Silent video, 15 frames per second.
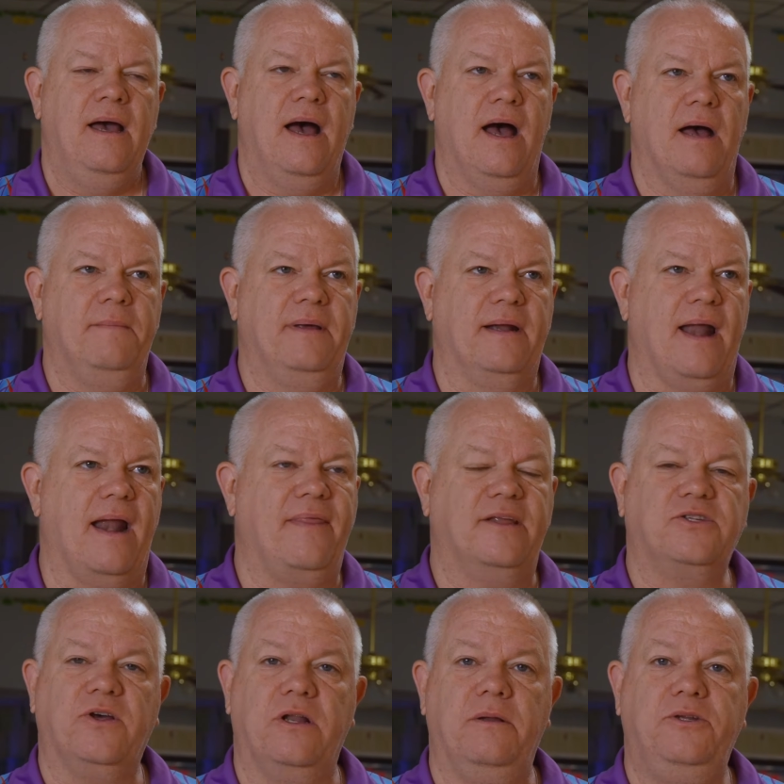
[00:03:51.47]
and a lot of
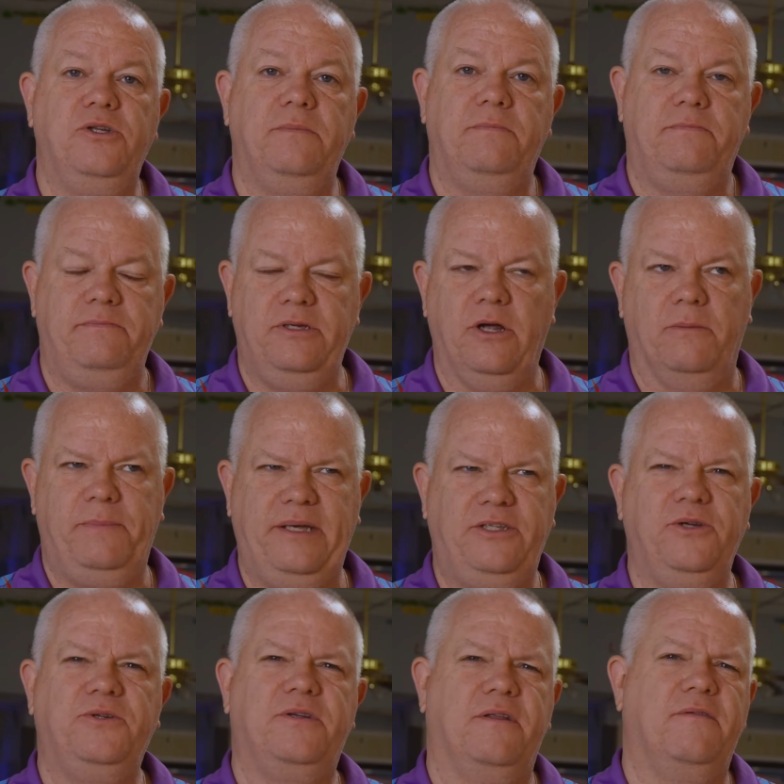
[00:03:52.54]
that's going to be
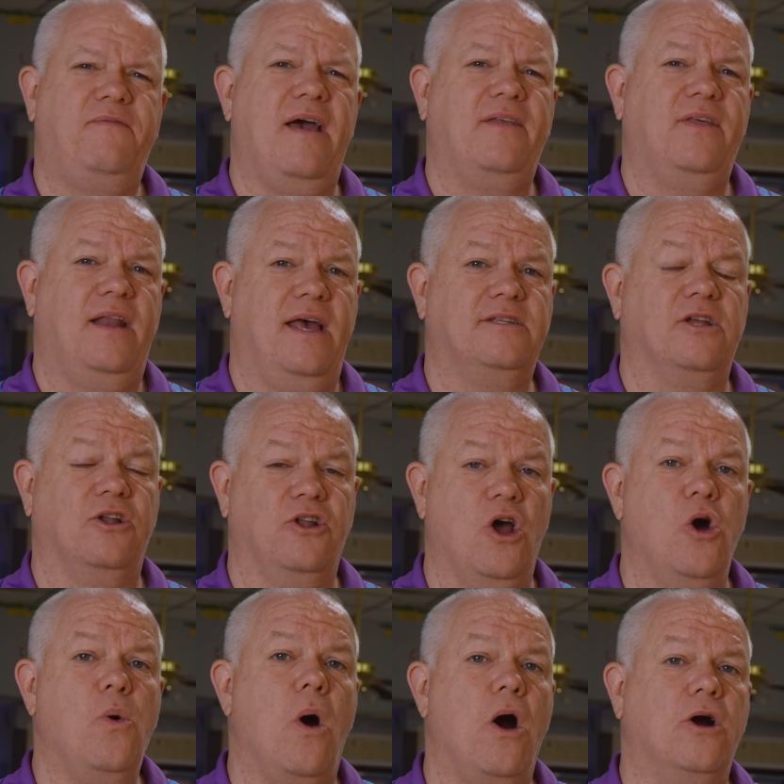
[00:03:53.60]
due to the fact that it has a
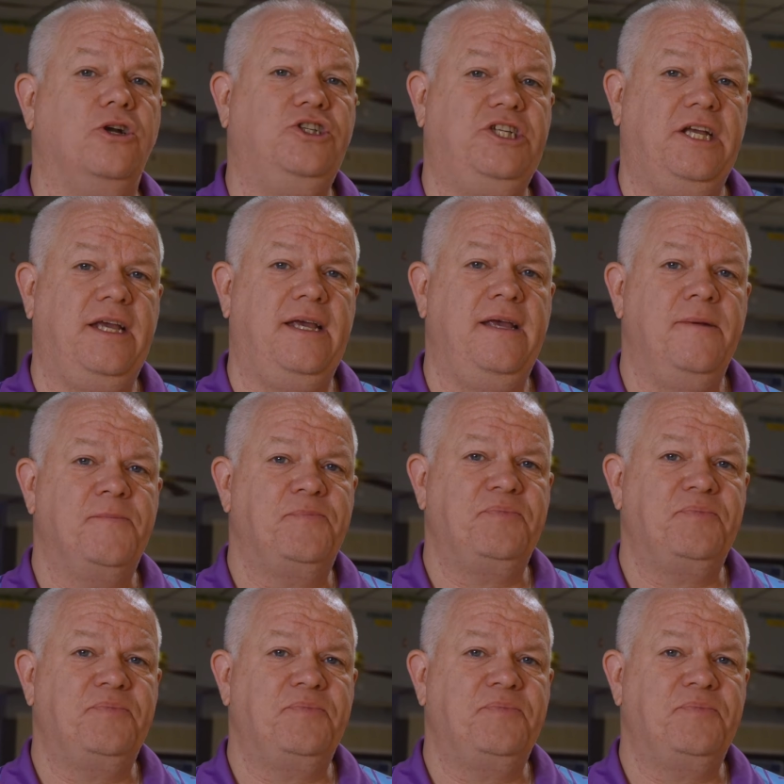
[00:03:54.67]
low RG.